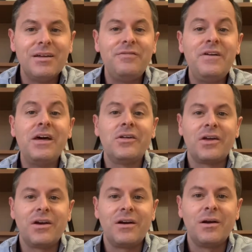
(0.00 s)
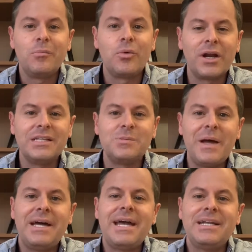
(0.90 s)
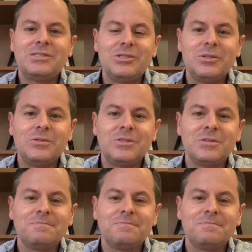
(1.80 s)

failure breeds bad attitudes.